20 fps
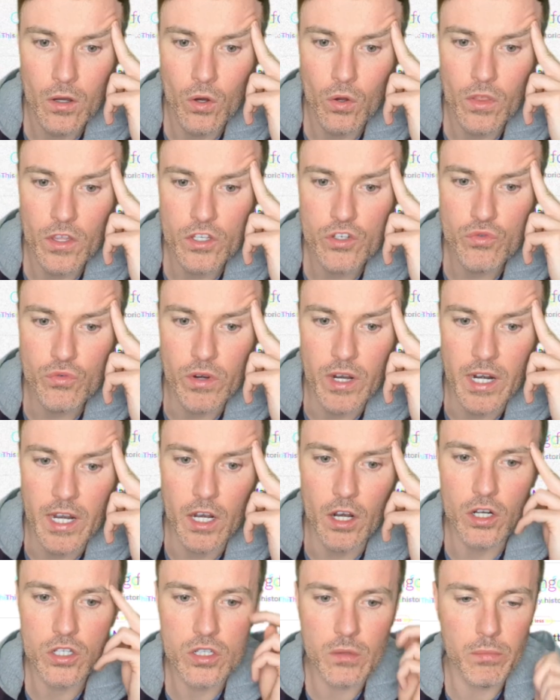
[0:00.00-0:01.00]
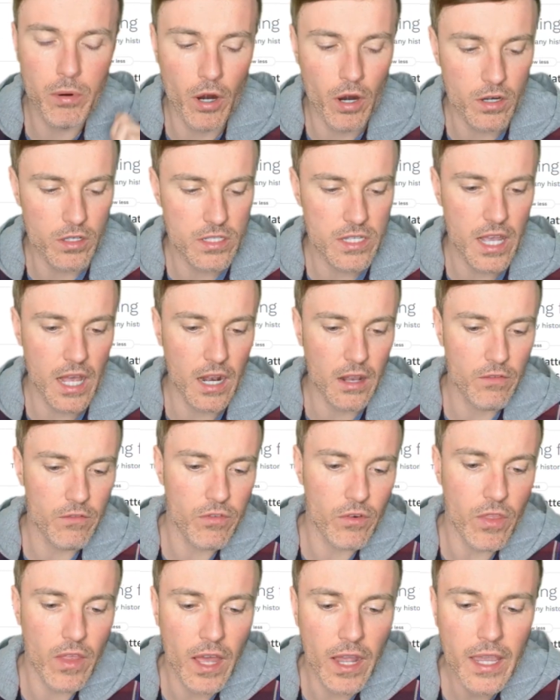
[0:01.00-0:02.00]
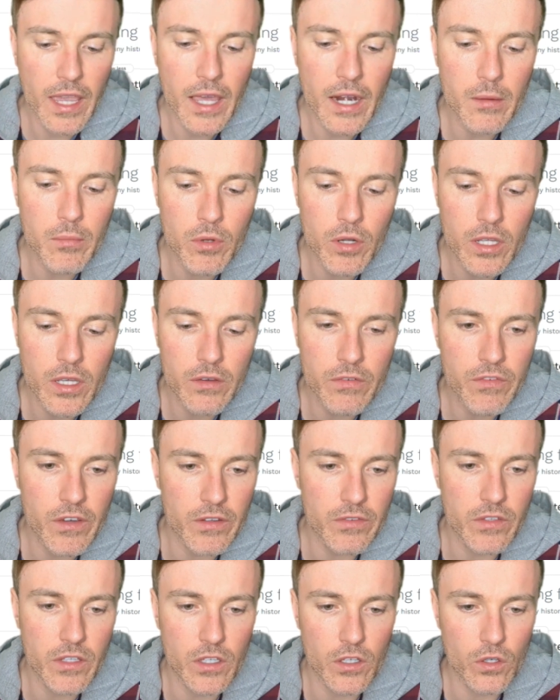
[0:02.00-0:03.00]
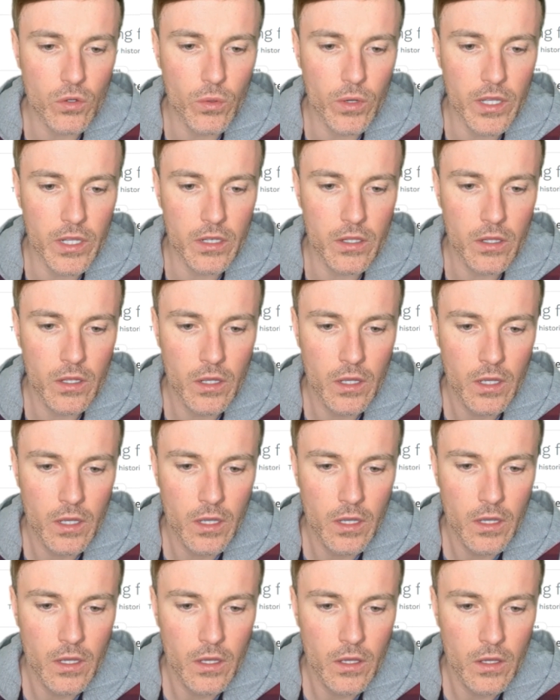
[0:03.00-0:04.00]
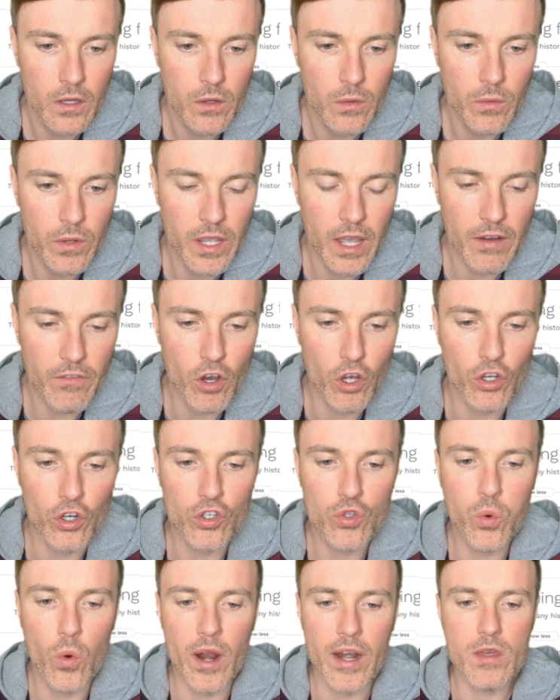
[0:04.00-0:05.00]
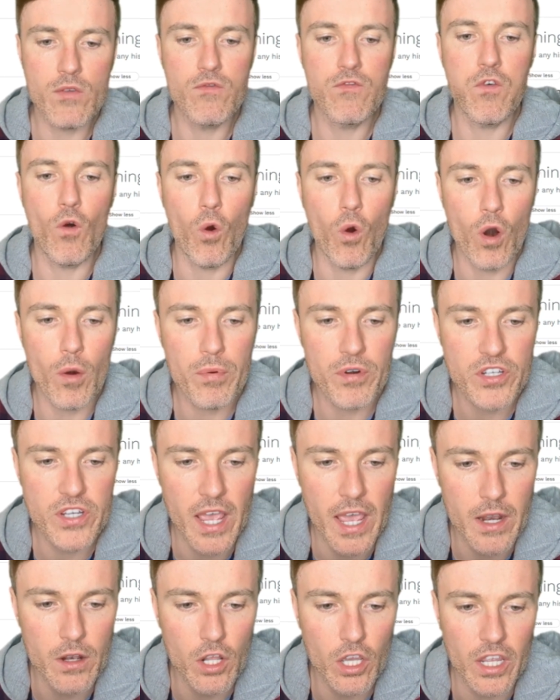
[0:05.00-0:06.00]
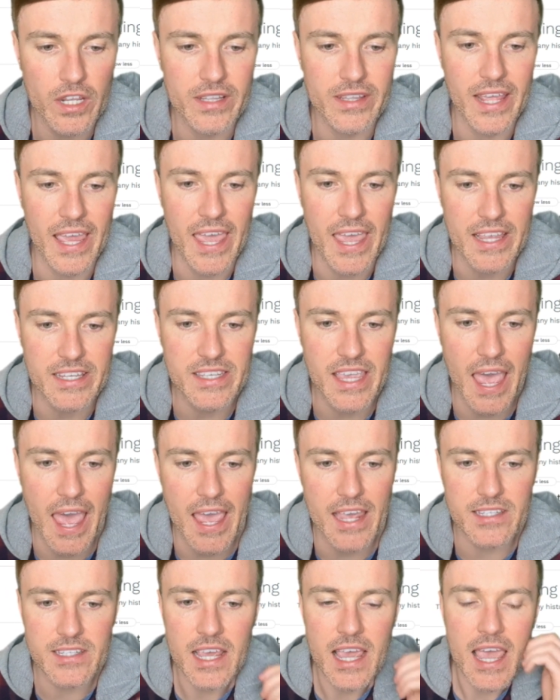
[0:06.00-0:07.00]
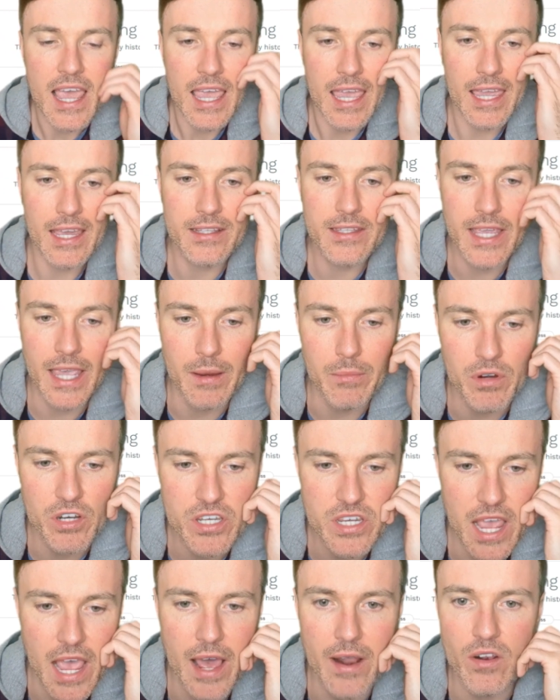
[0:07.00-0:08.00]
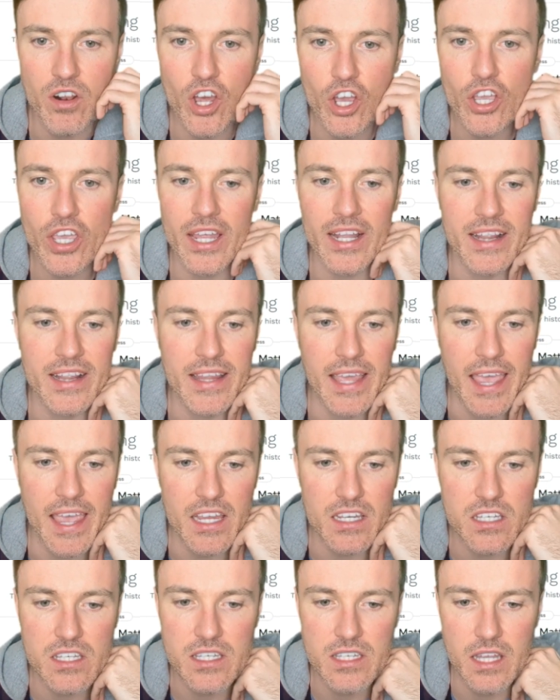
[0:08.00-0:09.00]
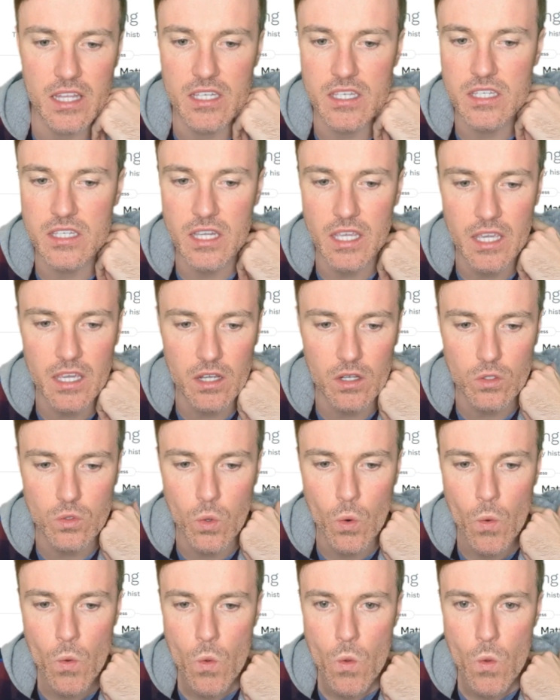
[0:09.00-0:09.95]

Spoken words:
Well, this really looks the part selling for that kind of money. 15 quid. We have 124%. Look at this, guys. 18%. Look at this. The sales.